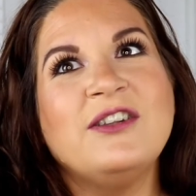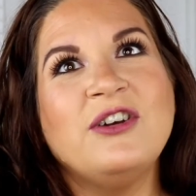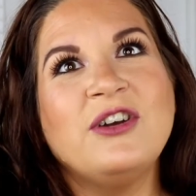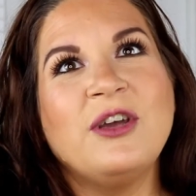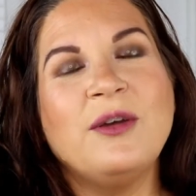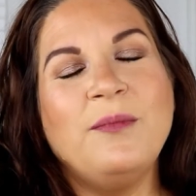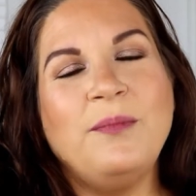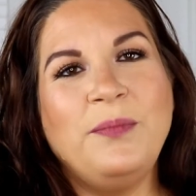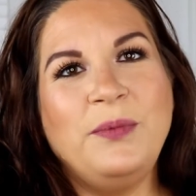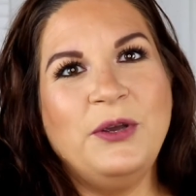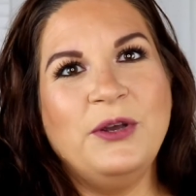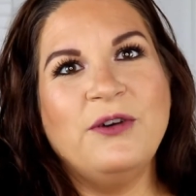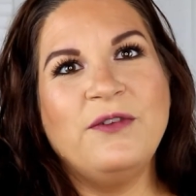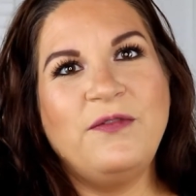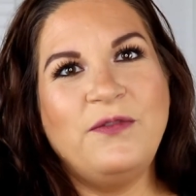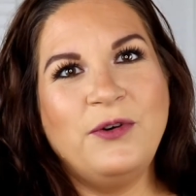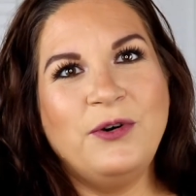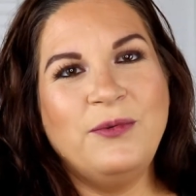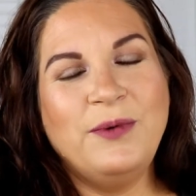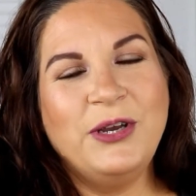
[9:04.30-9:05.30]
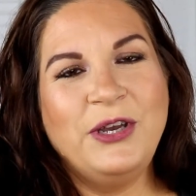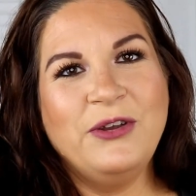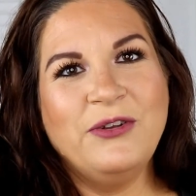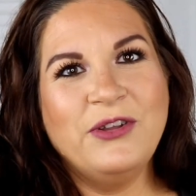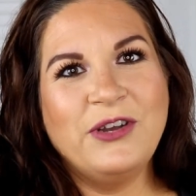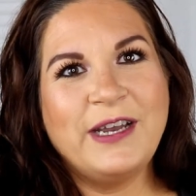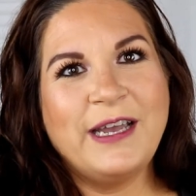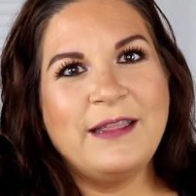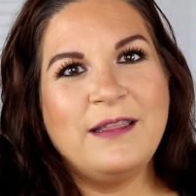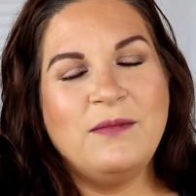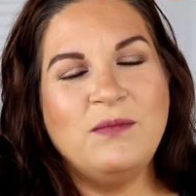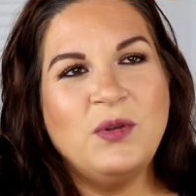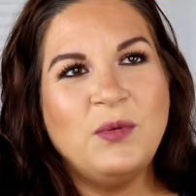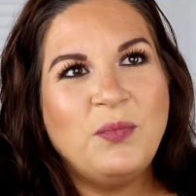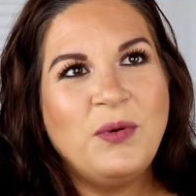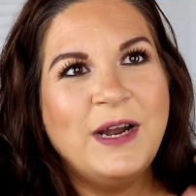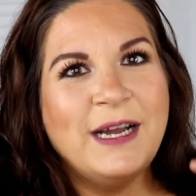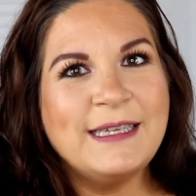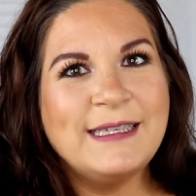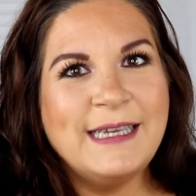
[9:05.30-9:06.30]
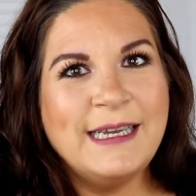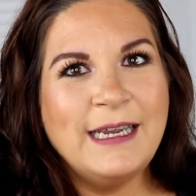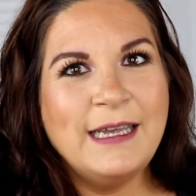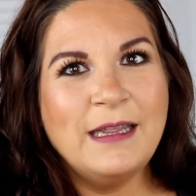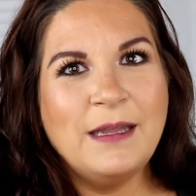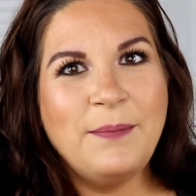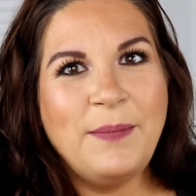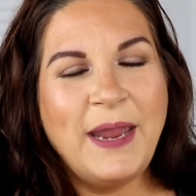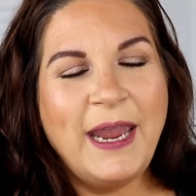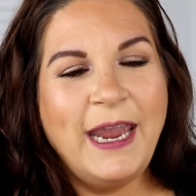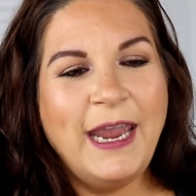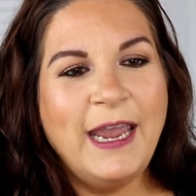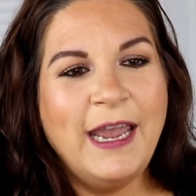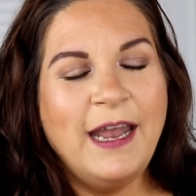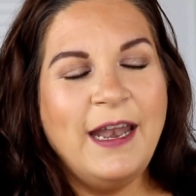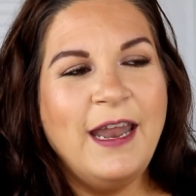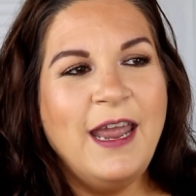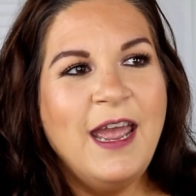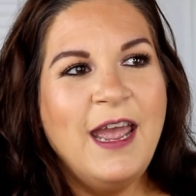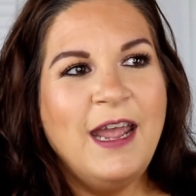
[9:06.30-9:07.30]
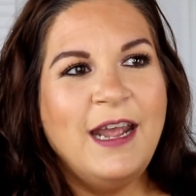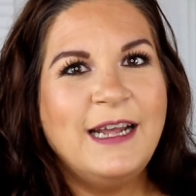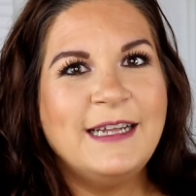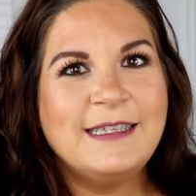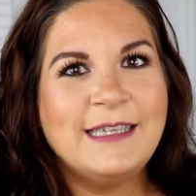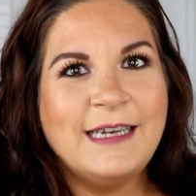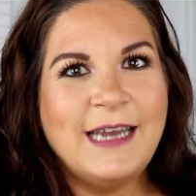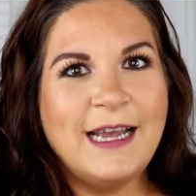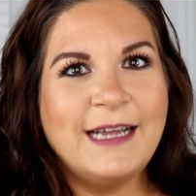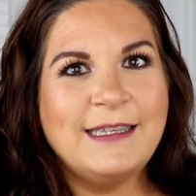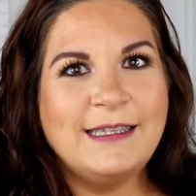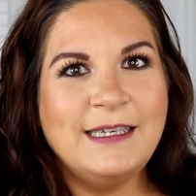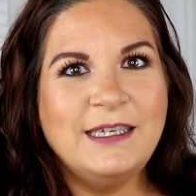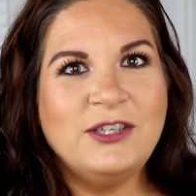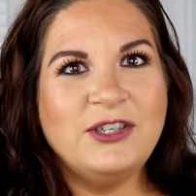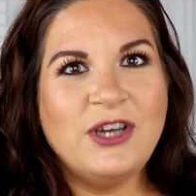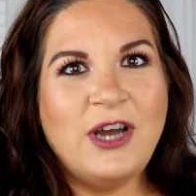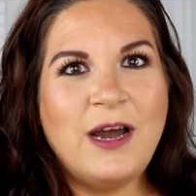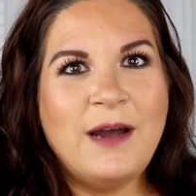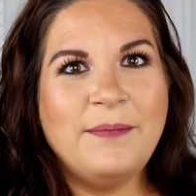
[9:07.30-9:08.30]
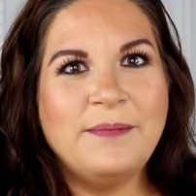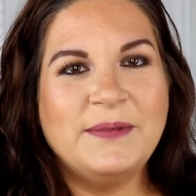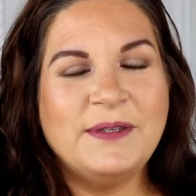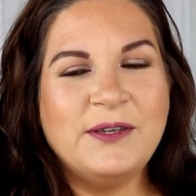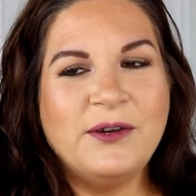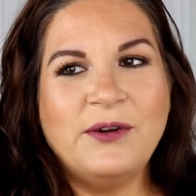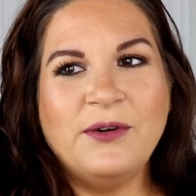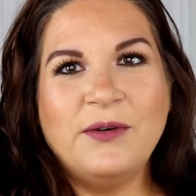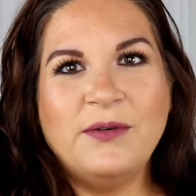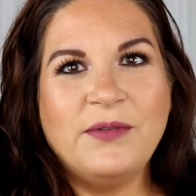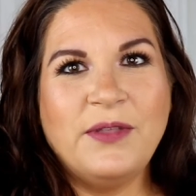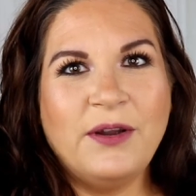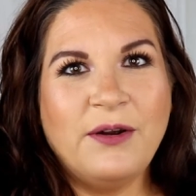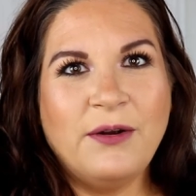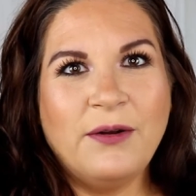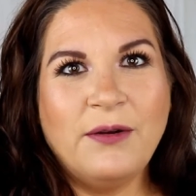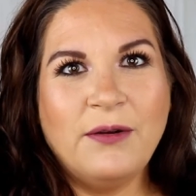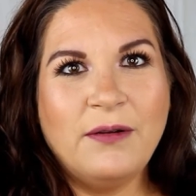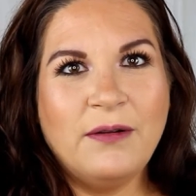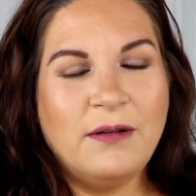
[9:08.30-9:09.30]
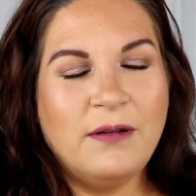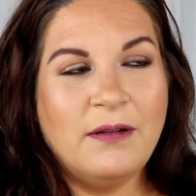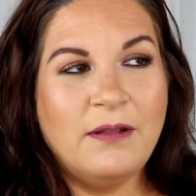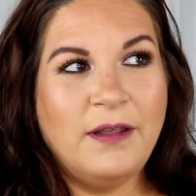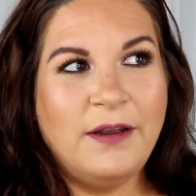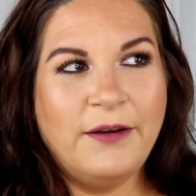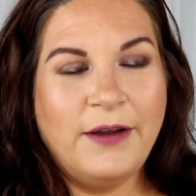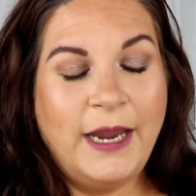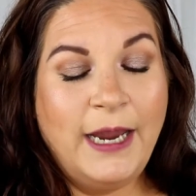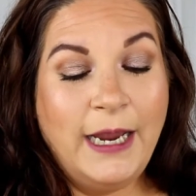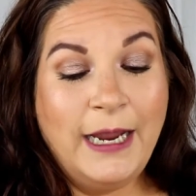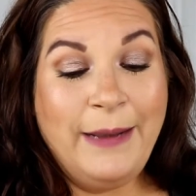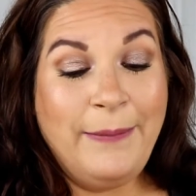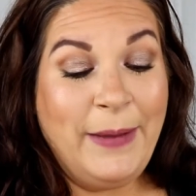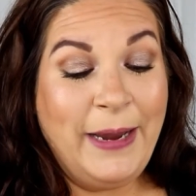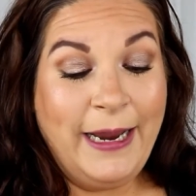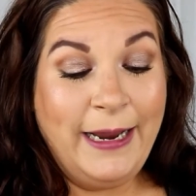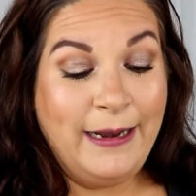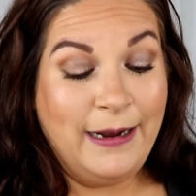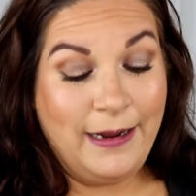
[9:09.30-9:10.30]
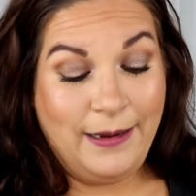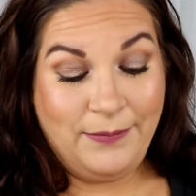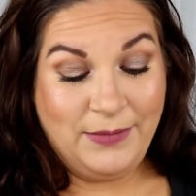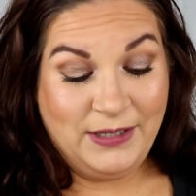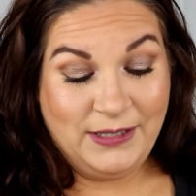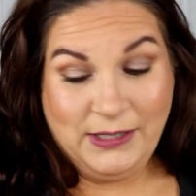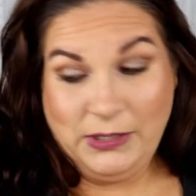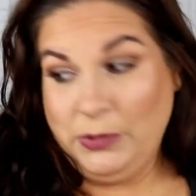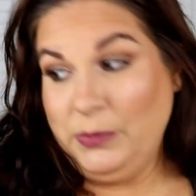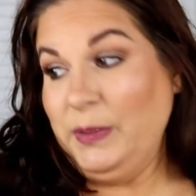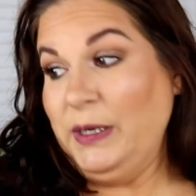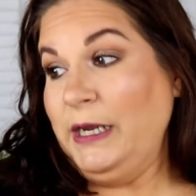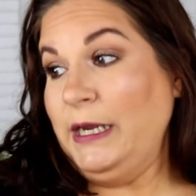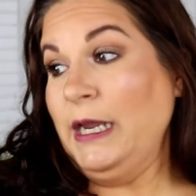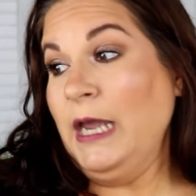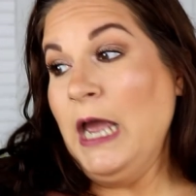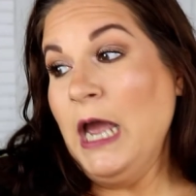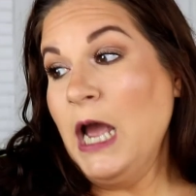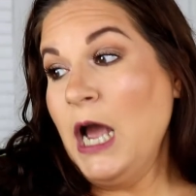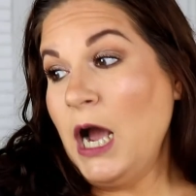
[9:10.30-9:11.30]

look beautiful when you look at them. The pressing in the pan, it's an Etsy shop, so they're handmade, I'm assuming.